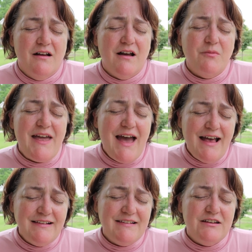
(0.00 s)
God, we
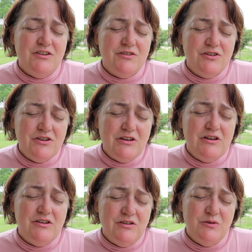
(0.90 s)
ask that your
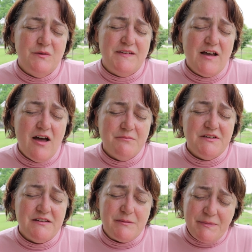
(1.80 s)
good news come
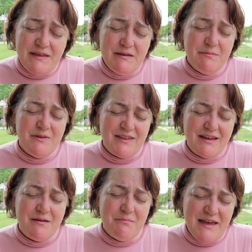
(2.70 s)
to the people that
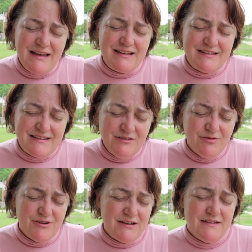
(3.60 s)
can make a
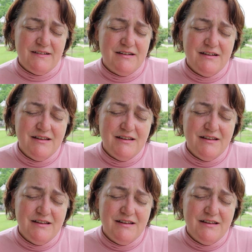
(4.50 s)
difference.